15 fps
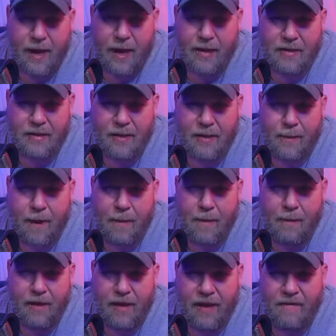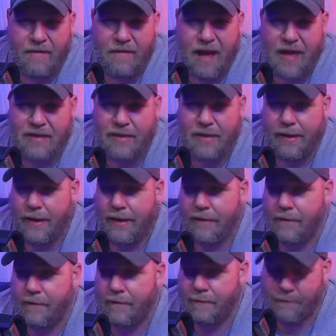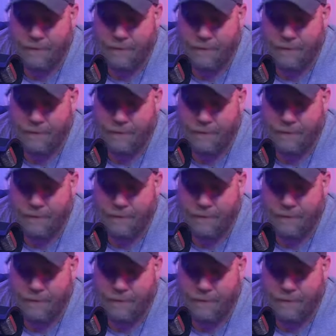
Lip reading: Asuka probably at Fastlane.